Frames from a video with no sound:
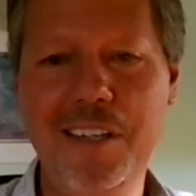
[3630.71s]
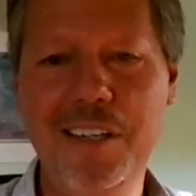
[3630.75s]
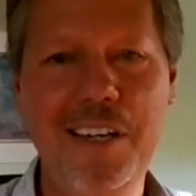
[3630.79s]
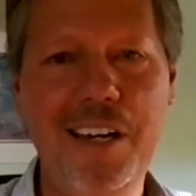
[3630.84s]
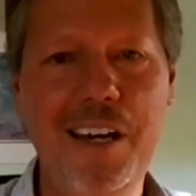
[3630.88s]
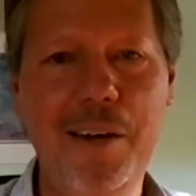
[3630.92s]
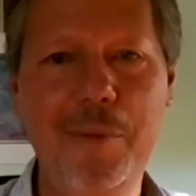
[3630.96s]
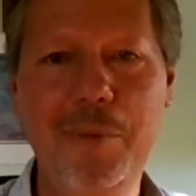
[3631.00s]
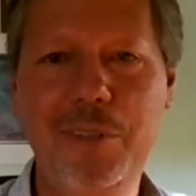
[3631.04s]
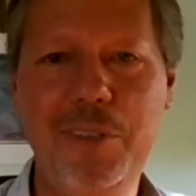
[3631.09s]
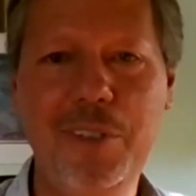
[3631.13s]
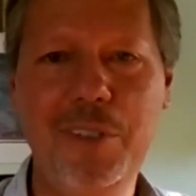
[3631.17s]
Uh,
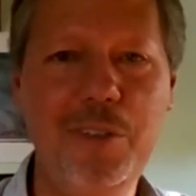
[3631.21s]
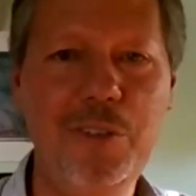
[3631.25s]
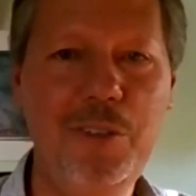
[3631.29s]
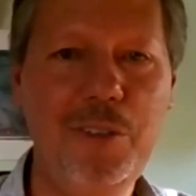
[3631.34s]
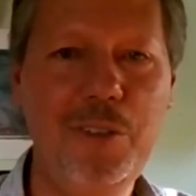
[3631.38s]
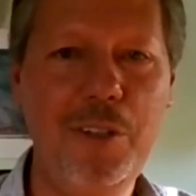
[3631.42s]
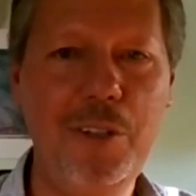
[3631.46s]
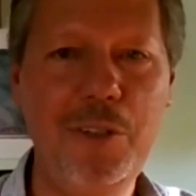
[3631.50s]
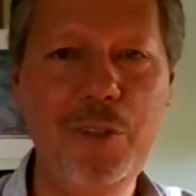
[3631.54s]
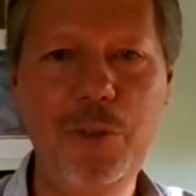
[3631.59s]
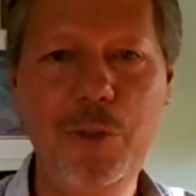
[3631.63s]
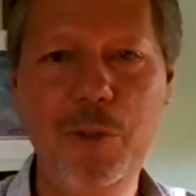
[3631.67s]
I would sit in
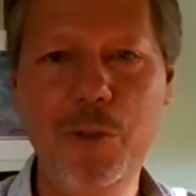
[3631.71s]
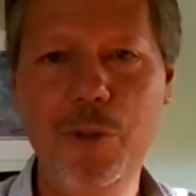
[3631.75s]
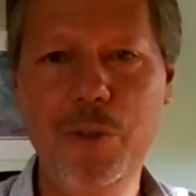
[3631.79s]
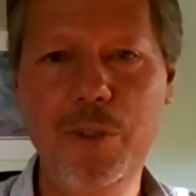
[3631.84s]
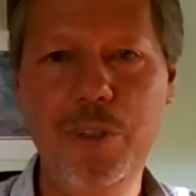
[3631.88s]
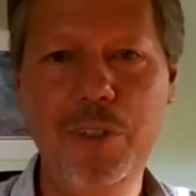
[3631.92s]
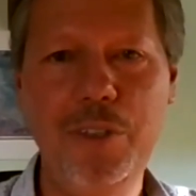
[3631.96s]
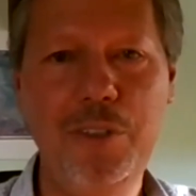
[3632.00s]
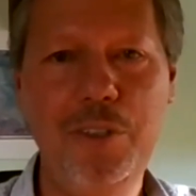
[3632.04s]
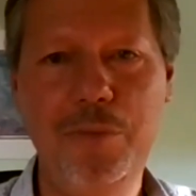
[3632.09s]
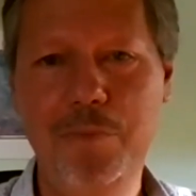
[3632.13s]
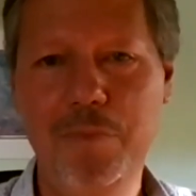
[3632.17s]
Sunday school
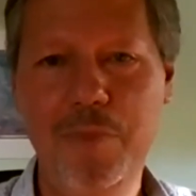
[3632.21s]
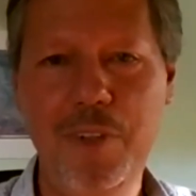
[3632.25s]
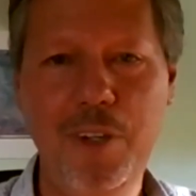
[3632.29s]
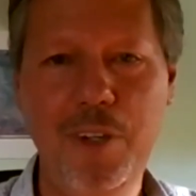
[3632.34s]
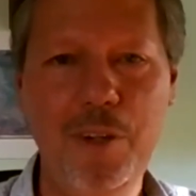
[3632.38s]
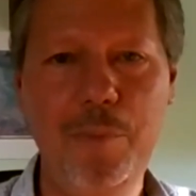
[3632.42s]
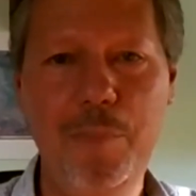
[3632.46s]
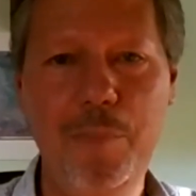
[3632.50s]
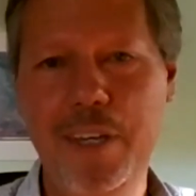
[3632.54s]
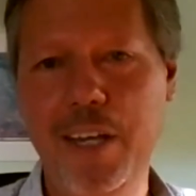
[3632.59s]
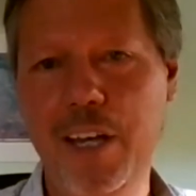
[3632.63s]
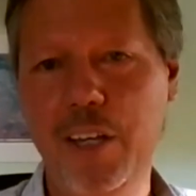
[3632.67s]
and you know
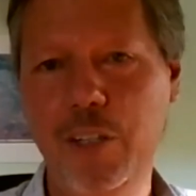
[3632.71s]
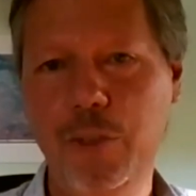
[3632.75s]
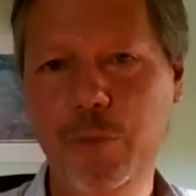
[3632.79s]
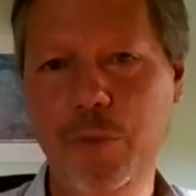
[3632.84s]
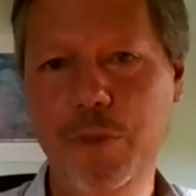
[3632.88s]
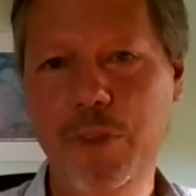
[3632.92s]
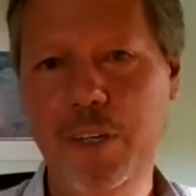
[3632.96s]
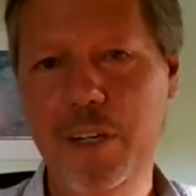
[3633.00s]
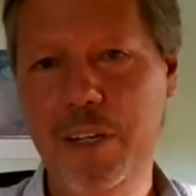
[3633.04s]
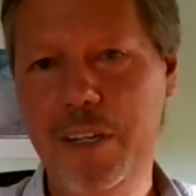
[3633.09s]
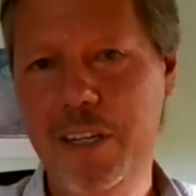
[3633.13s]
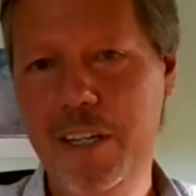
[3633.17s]
BS
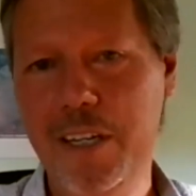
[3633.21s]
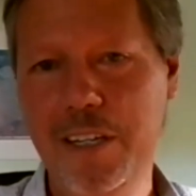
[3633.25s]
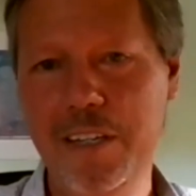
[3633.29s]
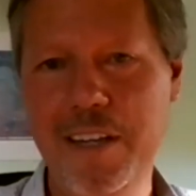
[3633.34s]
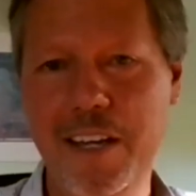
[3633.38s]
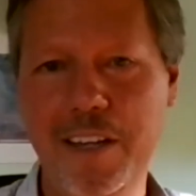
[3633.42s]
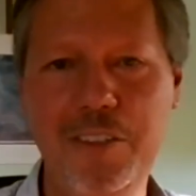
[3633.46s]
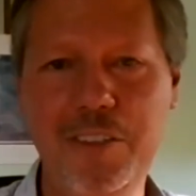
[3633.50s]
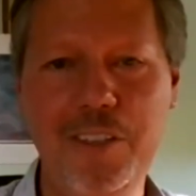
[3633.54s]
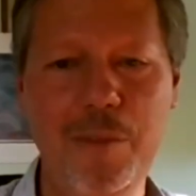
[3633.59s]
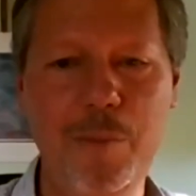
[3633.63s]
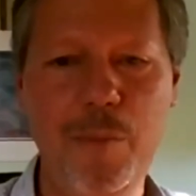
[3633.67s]
with a kid
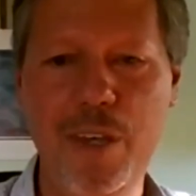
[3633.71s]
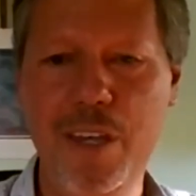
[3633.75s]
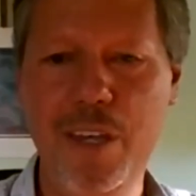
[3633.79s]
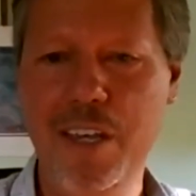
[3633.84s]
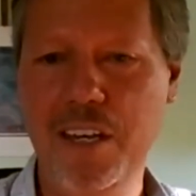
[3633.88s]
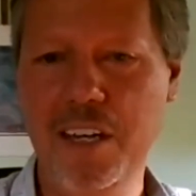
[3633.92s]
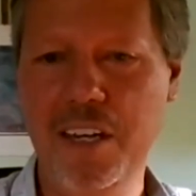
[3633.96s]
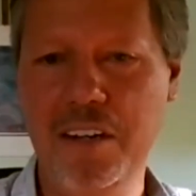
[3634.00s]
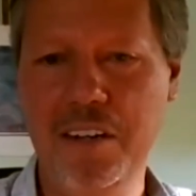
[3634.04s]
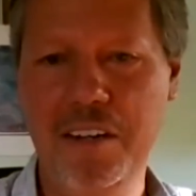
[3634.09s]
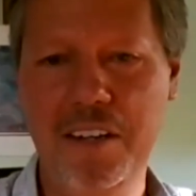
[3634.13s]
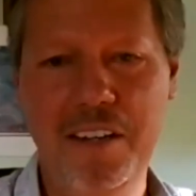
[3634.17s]
next to me,
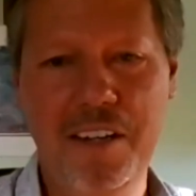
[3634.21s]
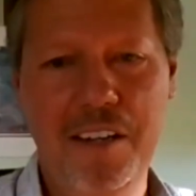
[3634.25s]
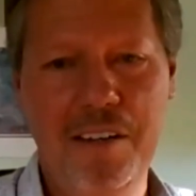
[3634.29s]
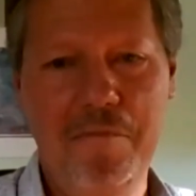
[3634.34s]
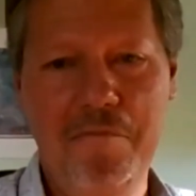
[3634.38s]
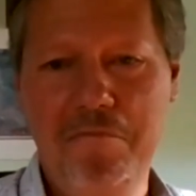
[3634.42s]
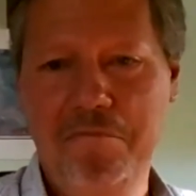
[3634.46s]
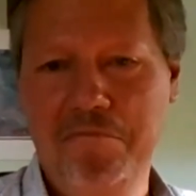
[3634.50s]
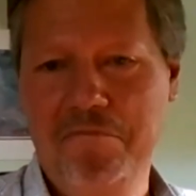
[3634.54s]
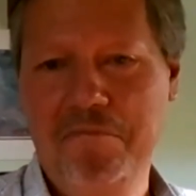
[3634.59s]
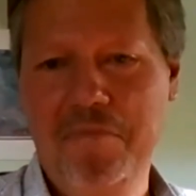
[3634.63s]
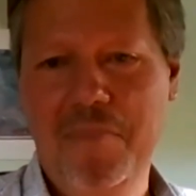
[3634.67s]
and uh,
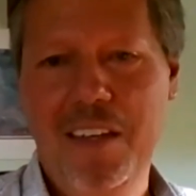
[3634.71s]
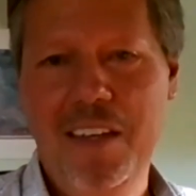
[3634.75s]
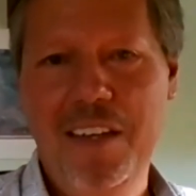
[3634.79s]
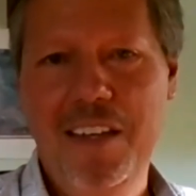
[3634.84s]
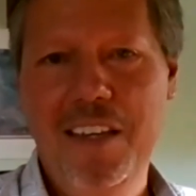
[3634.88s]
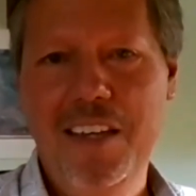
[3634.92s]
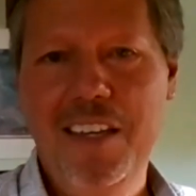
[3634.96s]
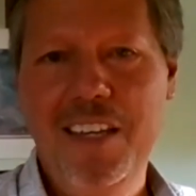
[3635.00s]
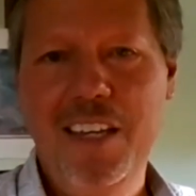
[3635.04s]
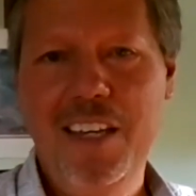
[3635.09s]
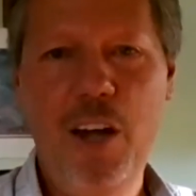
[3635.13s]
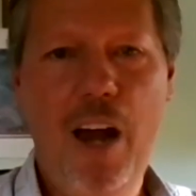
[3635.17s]

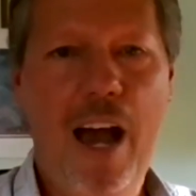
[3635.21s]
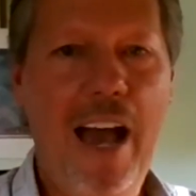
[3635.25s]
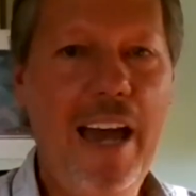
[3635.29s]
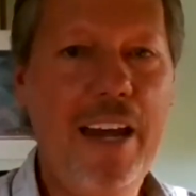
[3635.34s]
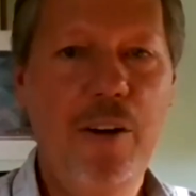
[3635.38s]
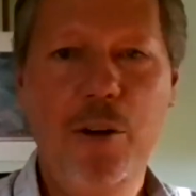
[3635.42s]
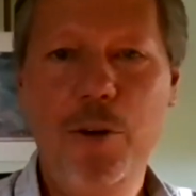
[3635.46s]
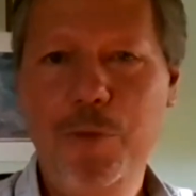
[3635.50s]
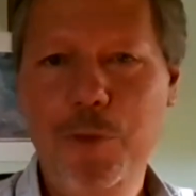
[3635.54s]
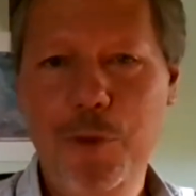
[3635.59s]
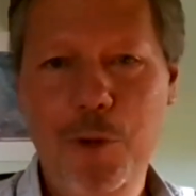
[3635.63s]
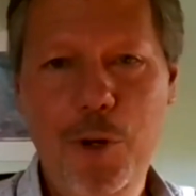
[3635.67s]
you know, I
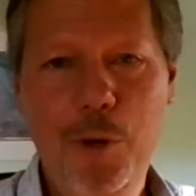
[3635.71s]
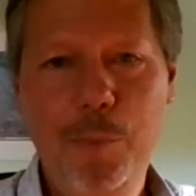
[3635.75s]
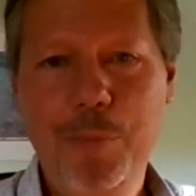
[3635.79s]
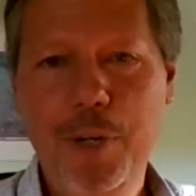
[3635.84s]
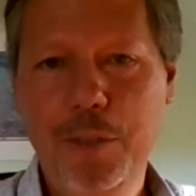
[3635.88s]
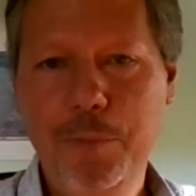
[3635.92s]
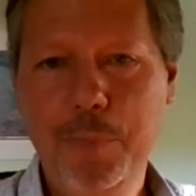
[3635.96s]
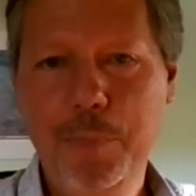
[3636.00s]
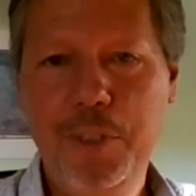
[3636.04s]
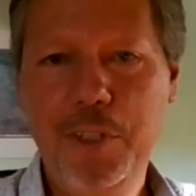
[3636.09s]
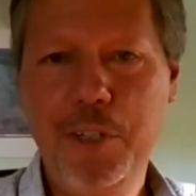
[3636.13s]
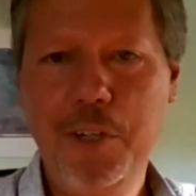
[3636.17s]
don't know if you know
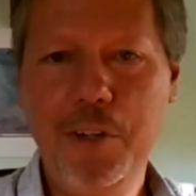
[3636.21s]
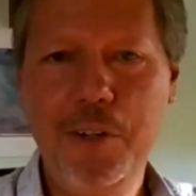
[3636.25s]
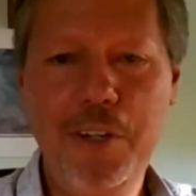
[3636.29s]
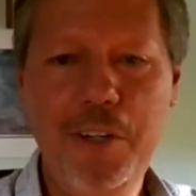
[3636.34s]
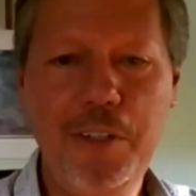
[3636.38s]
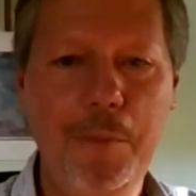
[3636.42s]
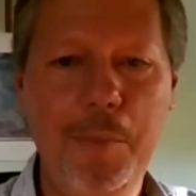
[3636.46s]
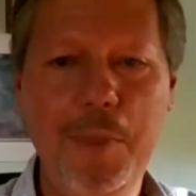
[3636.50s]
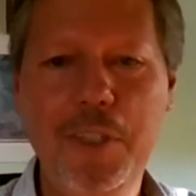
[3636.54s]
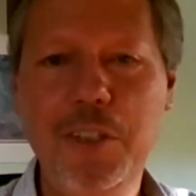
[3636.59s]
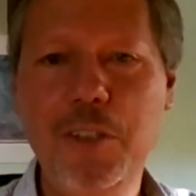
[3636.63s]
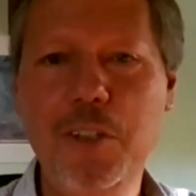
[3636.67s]

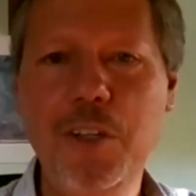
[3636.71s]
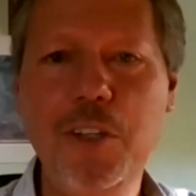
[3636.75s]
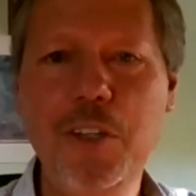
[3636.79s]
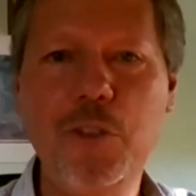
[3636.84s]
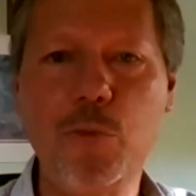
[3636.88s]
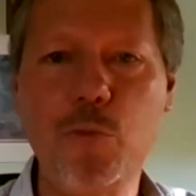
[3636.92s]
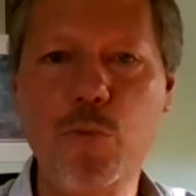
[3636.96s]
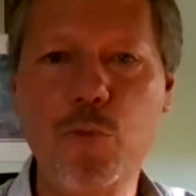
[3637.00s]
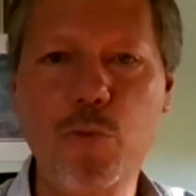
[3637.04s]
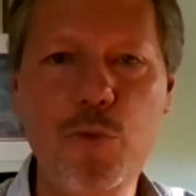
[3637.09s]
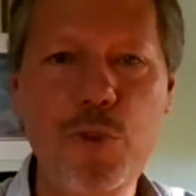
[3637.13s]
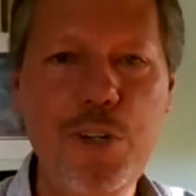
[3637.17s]
Presbyterianism, it's, it's
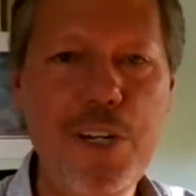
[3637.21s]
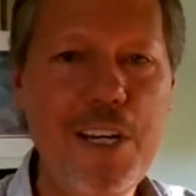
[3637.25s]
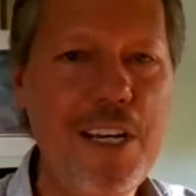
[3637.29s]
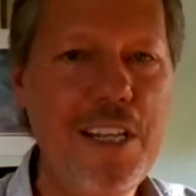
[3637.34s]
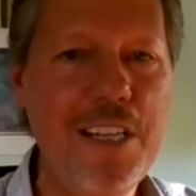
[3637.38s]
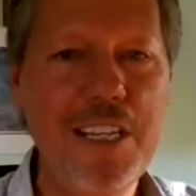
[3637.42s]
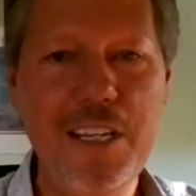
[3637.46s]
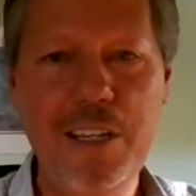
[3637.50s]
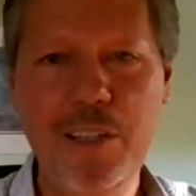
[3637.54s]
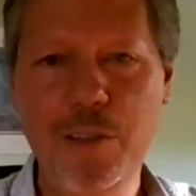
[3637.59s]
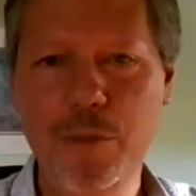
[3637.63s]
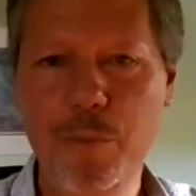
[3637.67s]

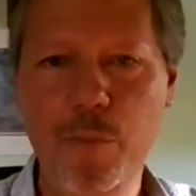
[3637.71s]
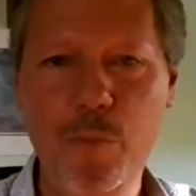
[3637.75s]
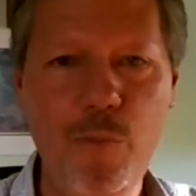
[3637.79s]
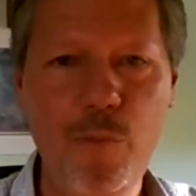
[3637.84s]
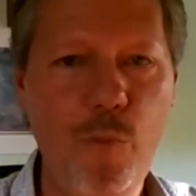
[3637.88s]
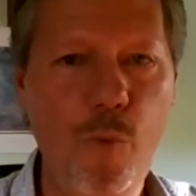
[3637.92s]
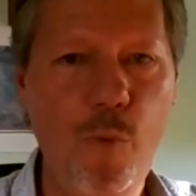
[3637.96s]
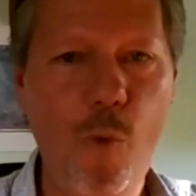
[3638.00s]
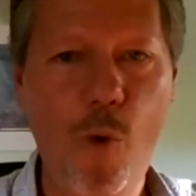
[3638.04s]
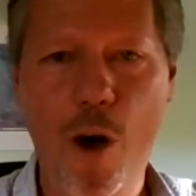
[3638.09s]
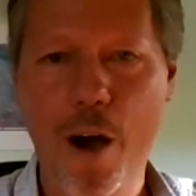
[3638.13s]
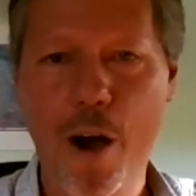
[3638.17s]
really
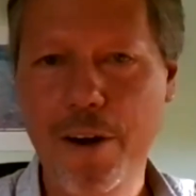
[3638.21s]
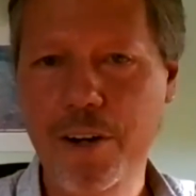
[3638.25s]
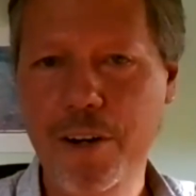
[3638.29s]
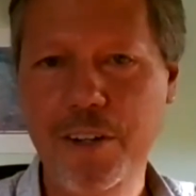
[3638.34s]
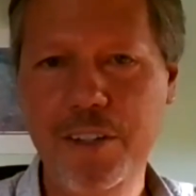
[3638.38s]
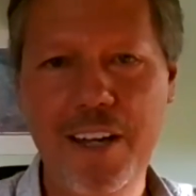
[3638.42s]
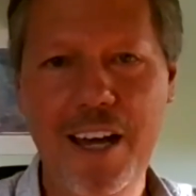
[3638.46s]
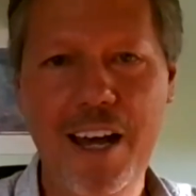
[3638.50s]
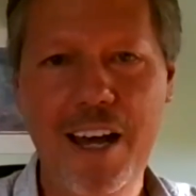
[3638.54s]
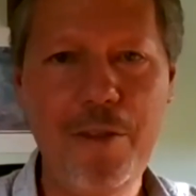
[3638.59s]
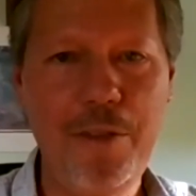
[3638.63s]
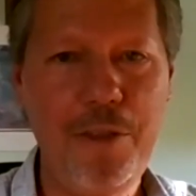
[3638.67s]
watered
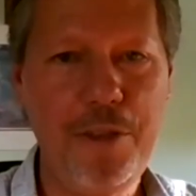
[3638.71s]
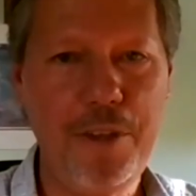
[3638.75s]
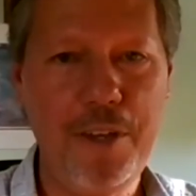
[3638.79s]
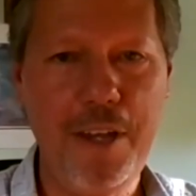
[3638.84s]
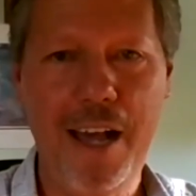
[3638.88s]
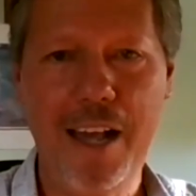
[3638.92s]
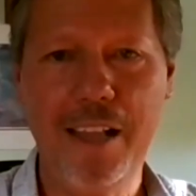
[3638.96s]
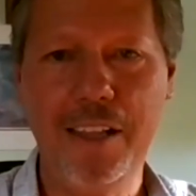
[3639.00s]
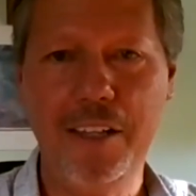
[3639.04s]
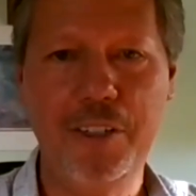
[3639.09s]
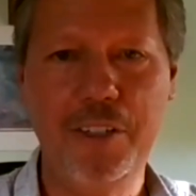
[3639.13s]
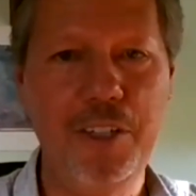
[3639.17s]
down
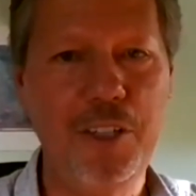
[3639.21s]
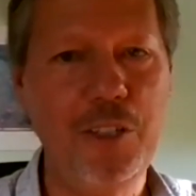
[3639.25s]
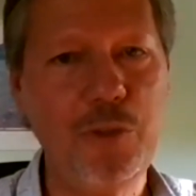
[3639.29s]
theology.